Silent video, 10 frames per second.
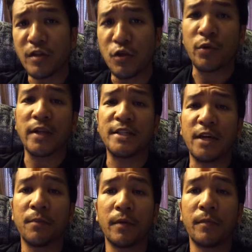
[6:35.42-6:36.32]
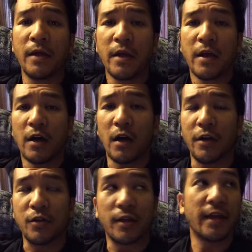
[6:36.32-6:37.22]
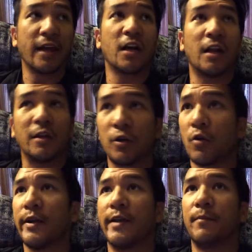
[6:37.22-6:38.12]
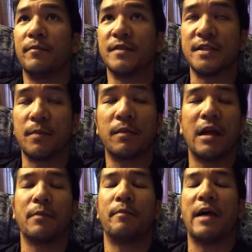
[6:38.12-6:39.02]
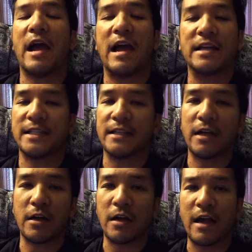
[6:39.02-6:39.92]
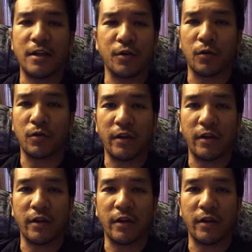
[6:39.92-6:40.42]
You can dump them. You can get color coded Ziploc bags at your